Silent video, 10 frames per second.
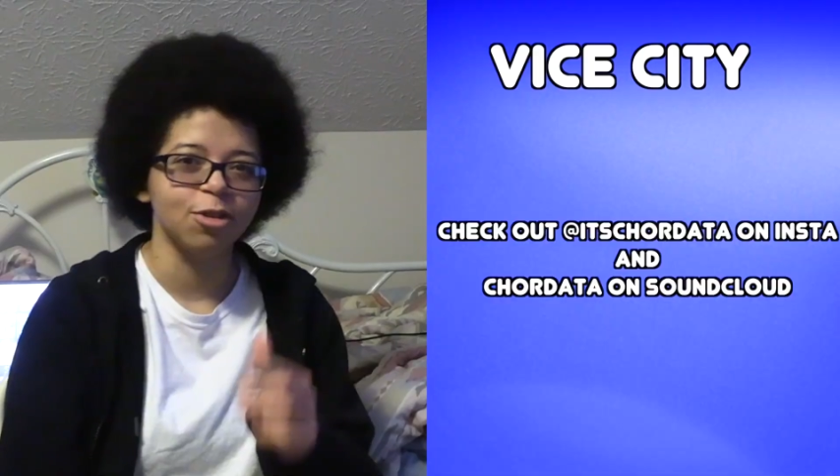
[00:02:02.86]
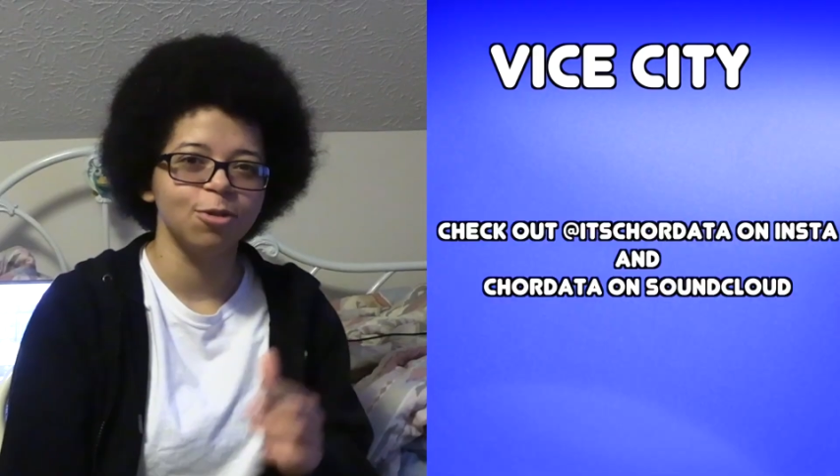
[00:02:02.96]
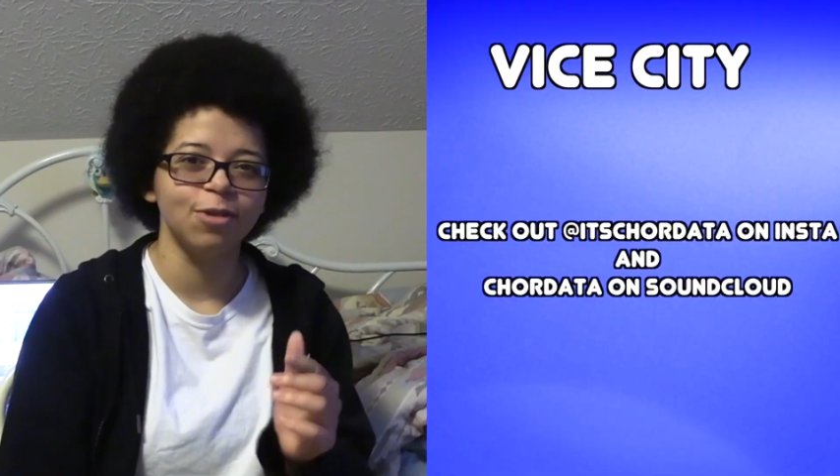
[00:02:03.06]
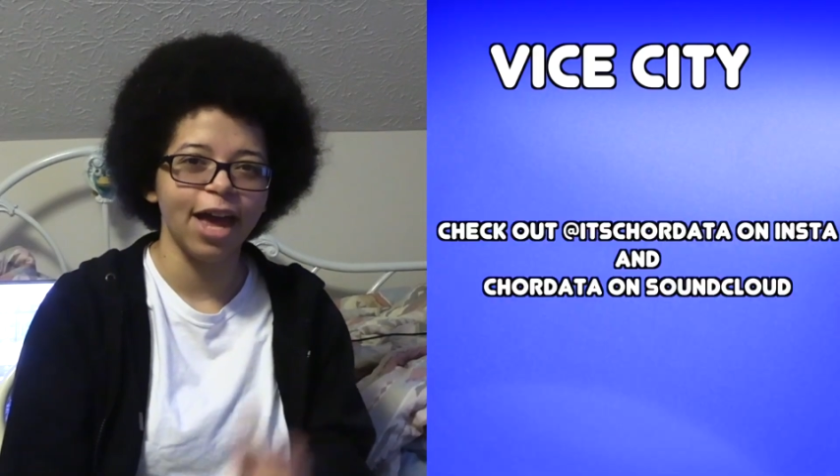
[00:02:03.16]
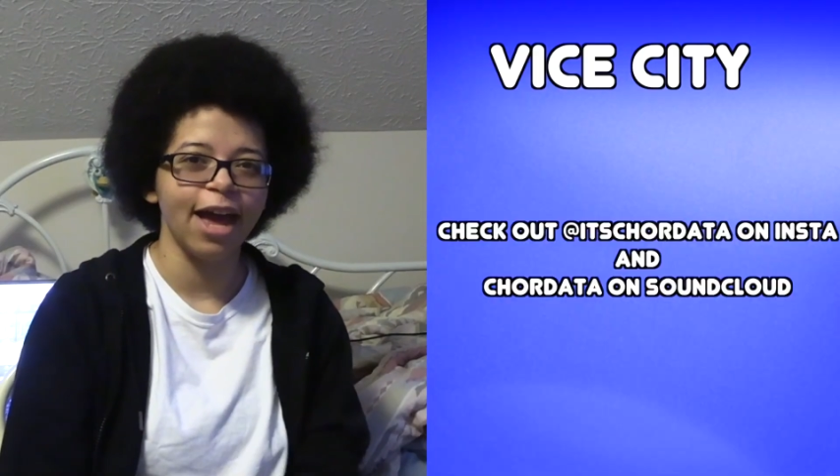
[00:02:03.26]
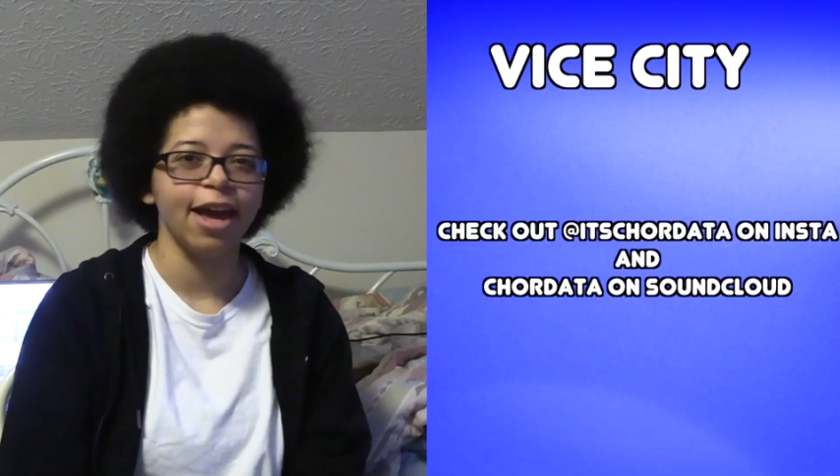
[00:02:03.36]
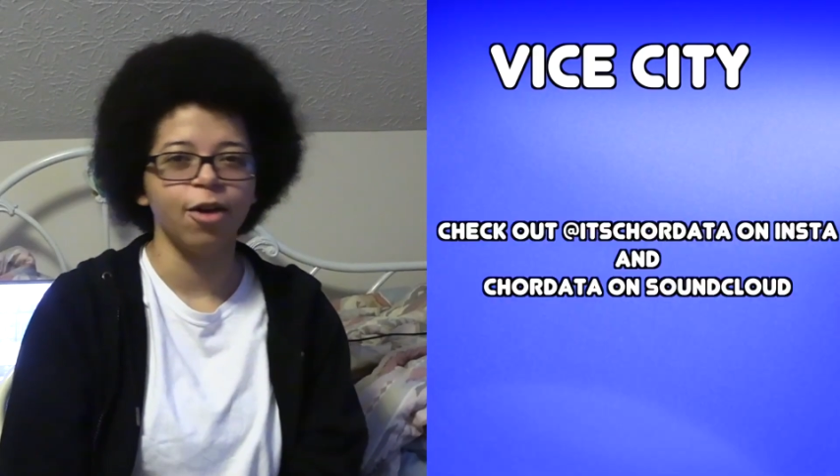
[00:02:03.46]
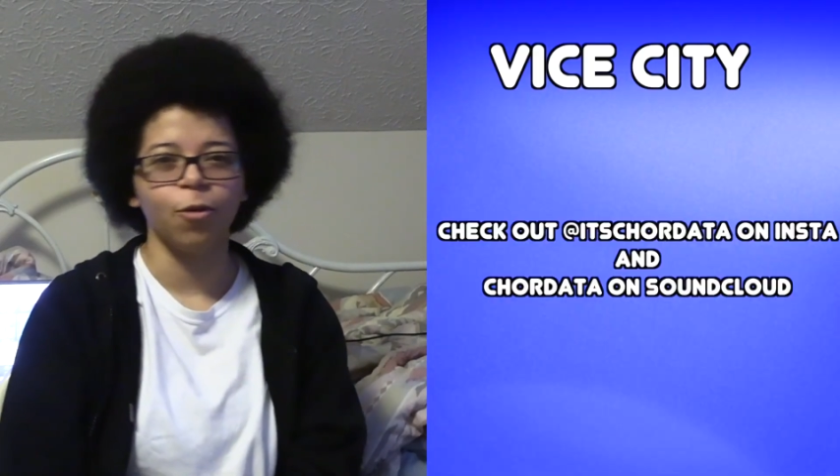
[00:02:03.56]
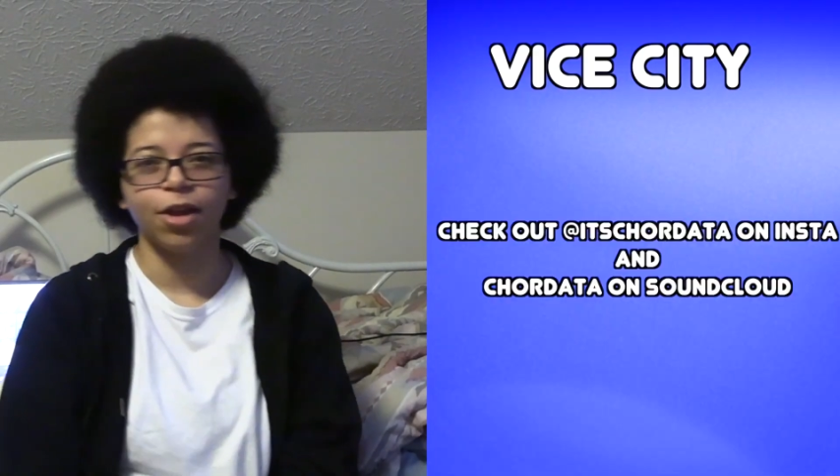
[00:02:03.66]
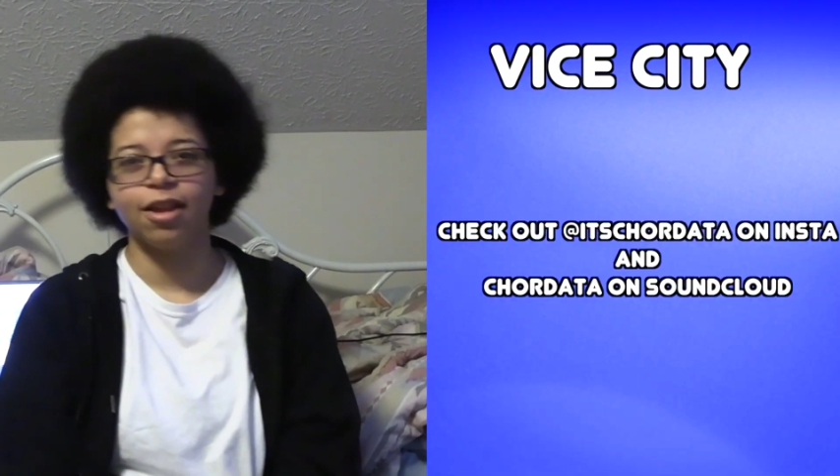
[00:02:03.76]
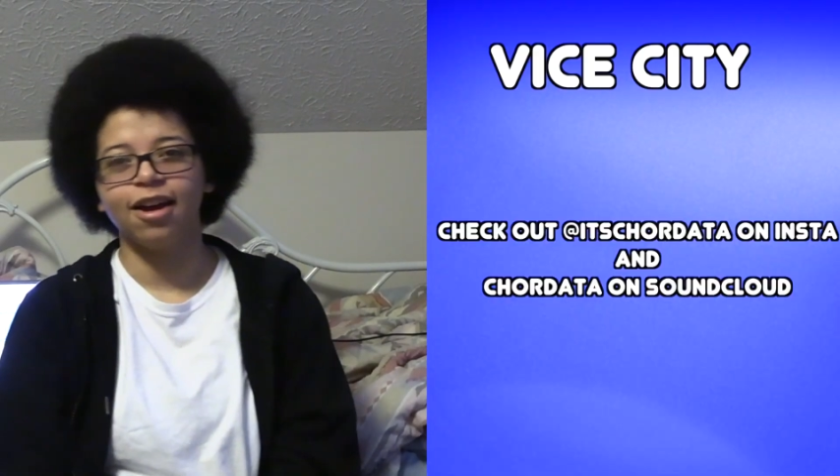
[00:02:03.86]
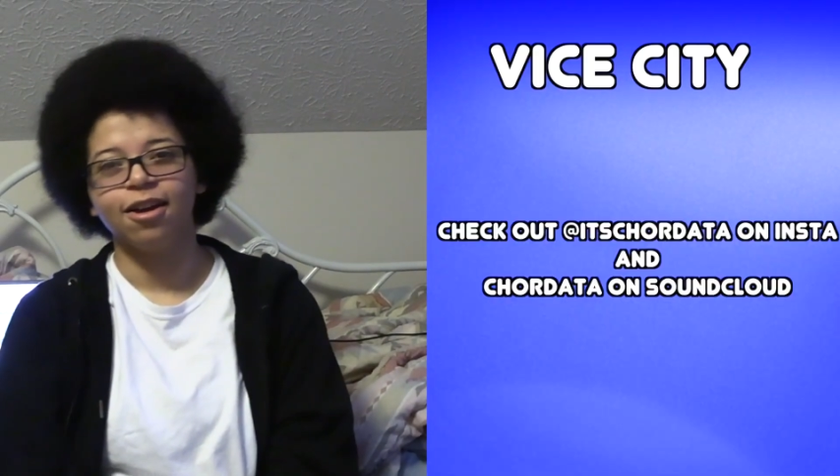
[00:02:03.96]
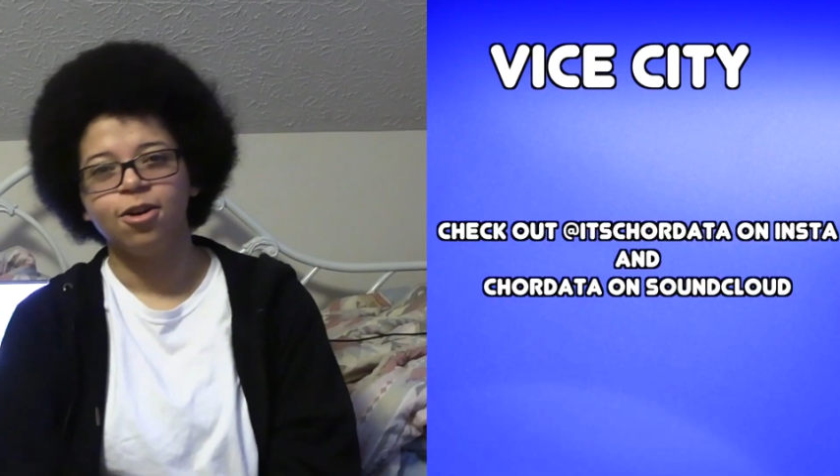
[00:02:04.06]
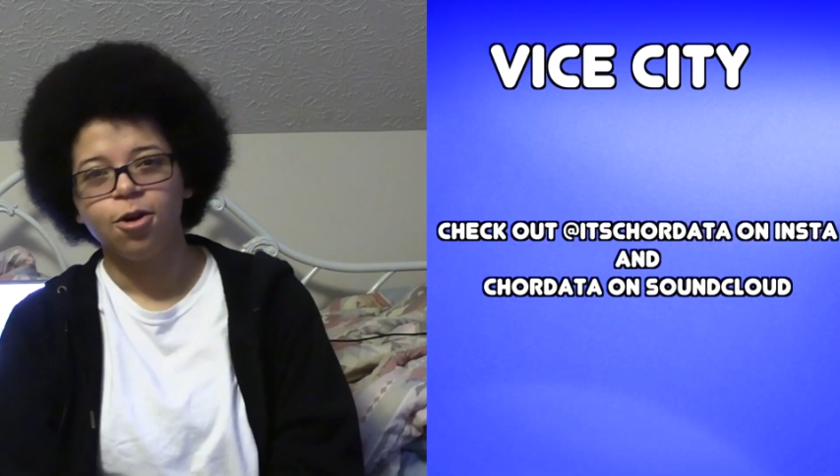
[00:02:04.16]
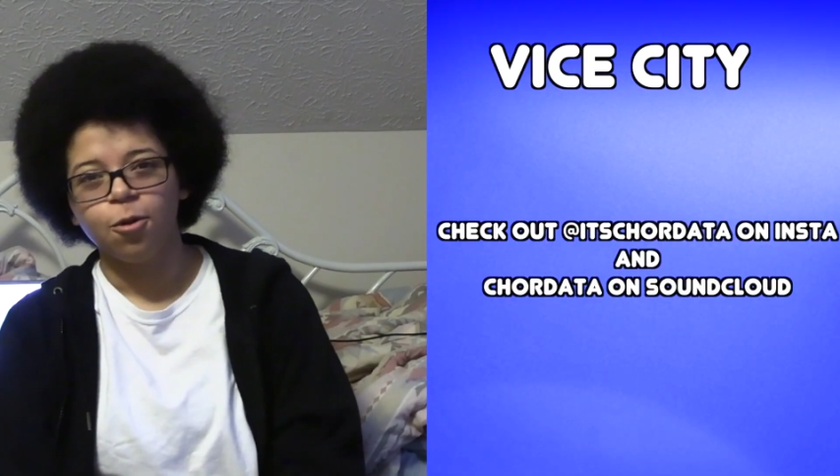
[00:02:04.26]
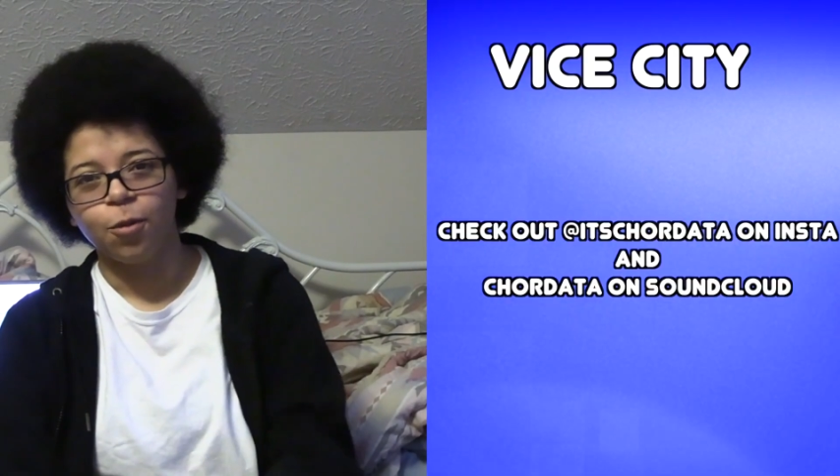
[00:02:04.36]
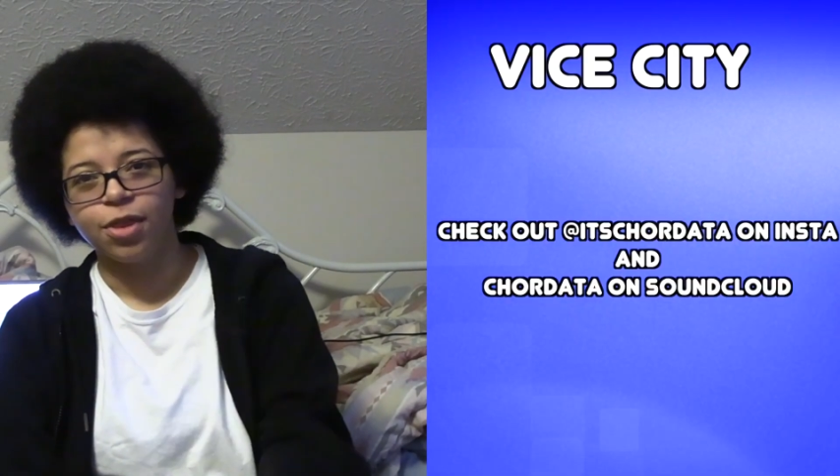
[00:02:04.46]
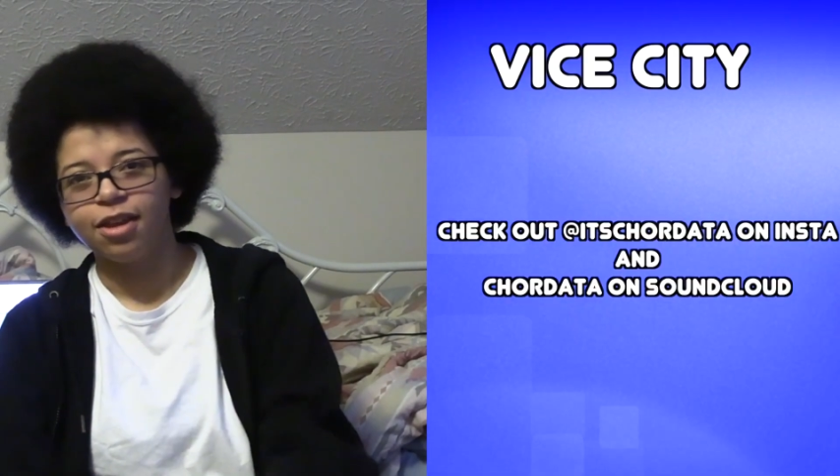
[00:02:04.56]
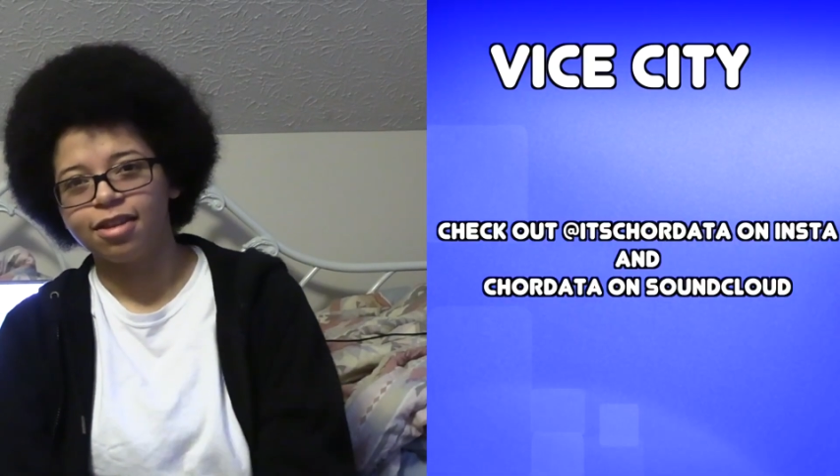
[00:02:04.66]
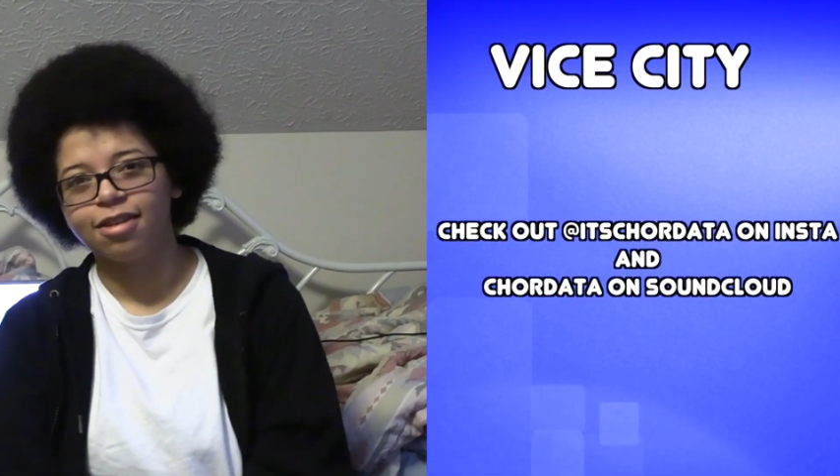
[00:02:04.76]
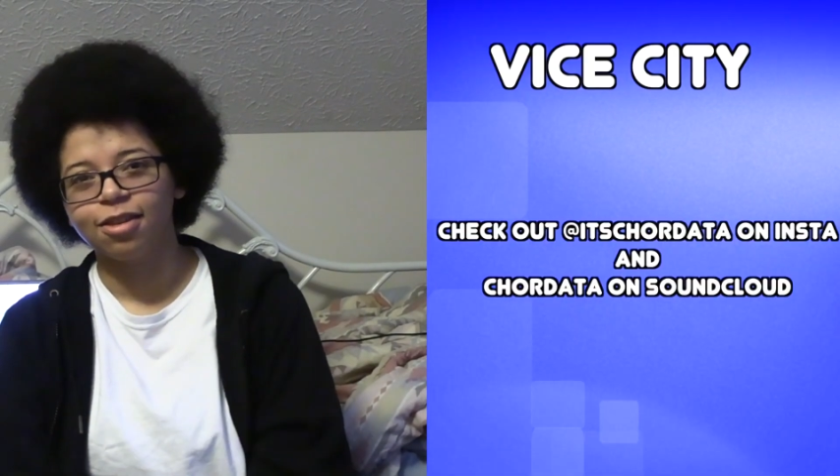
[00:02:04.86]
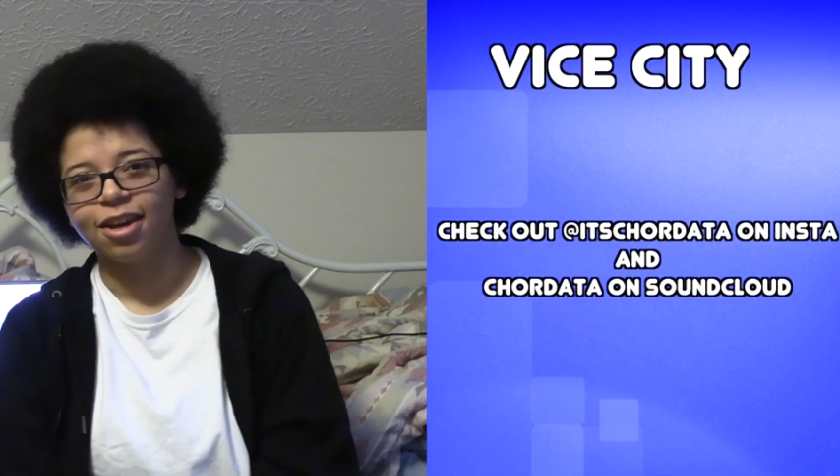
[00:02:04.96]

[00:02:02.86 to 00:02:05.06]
today when this